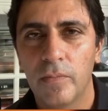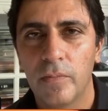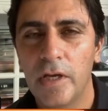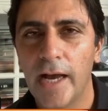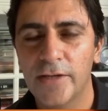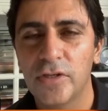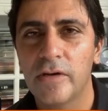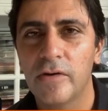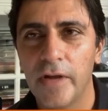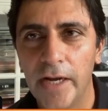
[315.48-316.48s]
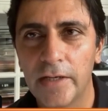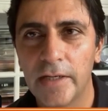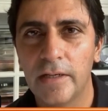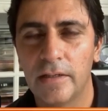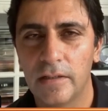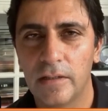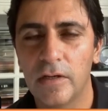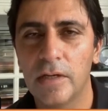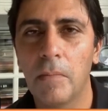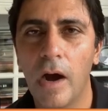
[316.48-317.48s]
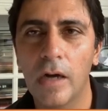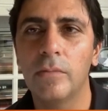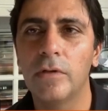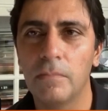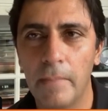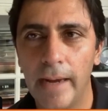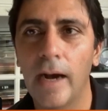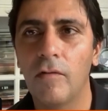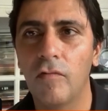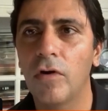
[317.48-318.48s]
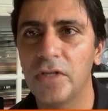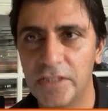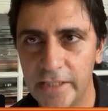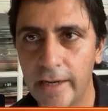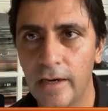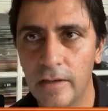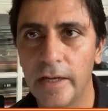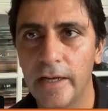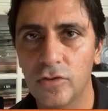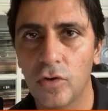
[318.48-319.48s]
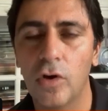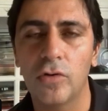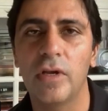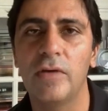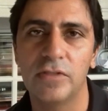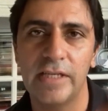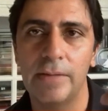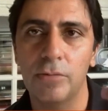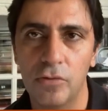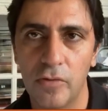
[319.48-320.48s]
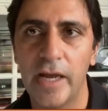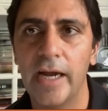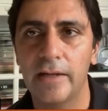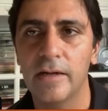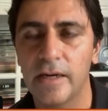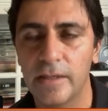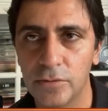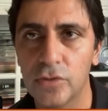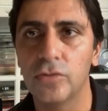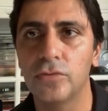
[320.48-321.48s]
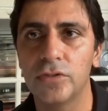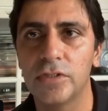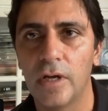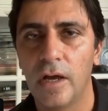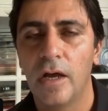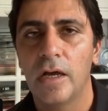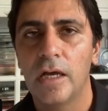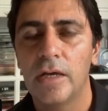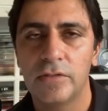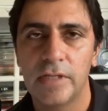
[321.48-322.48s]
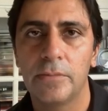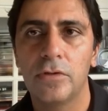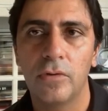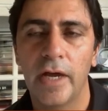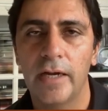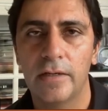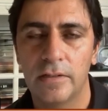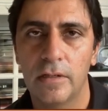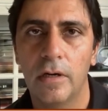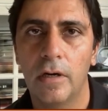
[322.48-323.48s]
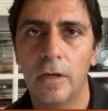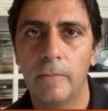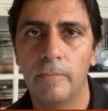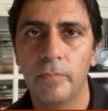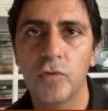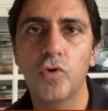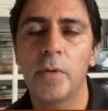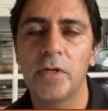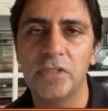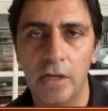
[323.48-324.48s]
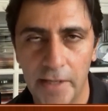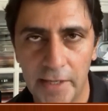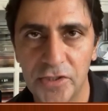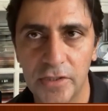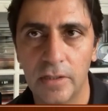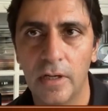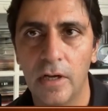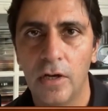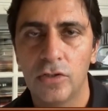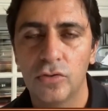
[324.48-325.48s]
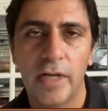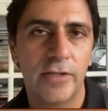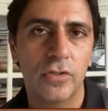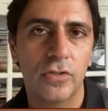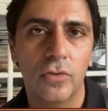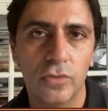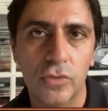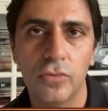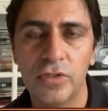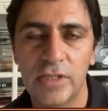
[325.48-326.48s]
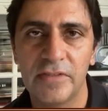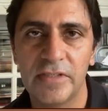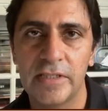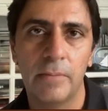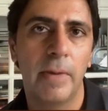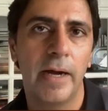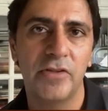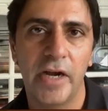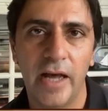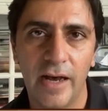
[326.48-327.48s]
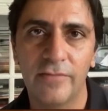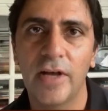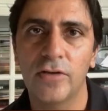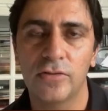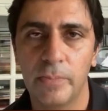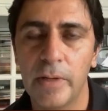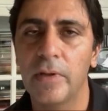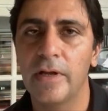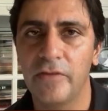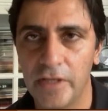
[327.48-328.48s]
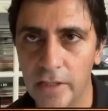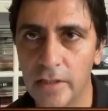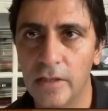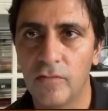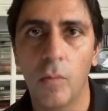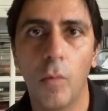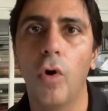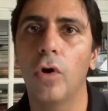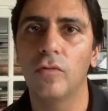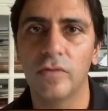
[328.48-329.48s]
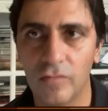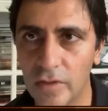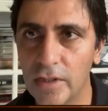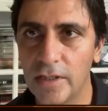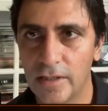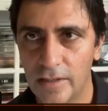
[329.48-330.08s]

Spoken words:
he actually created a remarkable mecca for teaching and learning. So not only was he able to create incredible schools, he was able to get so much attention. So those schools are visited by 3,500 people every year from all over the world,